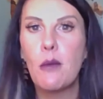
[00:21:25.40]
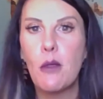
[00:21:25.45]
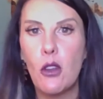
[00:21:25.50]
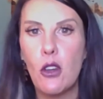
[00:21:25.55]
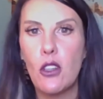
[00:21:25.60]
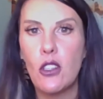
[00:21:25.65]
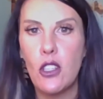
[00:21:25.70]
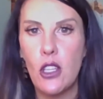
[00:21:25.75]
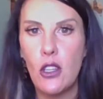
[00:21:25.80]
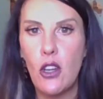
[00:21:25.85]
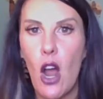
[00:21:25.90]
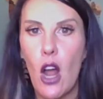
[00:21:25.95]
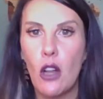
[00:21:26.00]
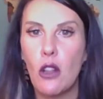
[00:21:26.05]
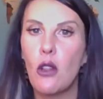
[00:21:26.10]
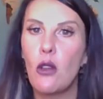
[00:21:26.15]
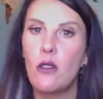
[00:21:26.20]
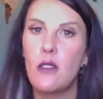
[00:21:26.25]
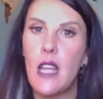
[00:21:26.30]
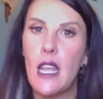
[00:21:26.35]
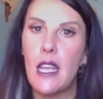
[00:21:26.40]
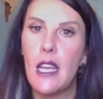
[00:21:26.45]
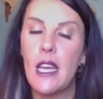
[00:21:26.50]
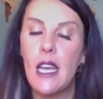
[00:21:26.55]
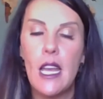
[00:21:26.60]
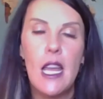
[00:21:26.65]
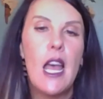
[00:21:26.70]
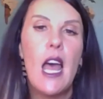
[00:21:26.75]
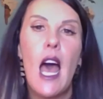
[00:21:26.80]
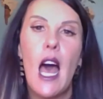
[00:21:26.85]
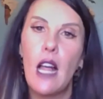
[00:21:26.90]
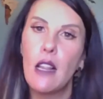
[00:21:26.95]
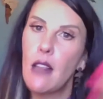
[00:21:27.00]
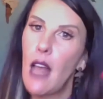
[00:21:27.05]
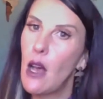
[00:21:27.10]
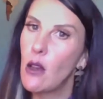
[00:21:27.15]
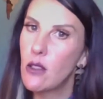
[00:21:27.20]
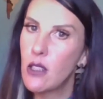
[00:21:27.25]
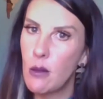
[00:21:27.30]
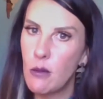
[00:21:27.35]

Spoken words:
to Nautiloidea, allows them